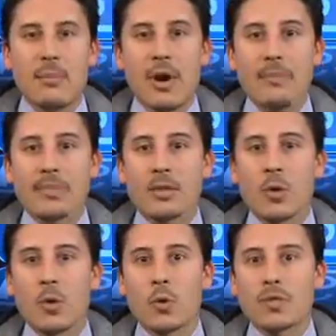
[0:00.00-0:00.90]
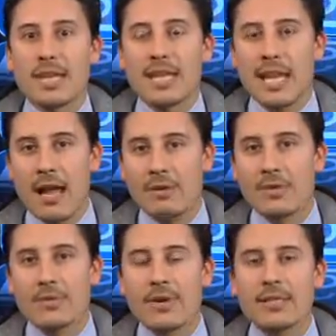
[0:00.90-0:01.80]
Perhaps a local city
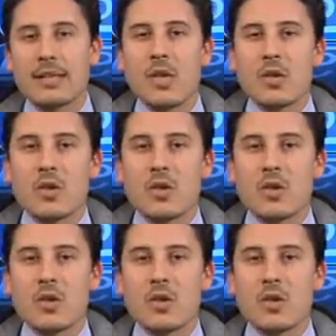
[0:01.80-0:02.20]
council race.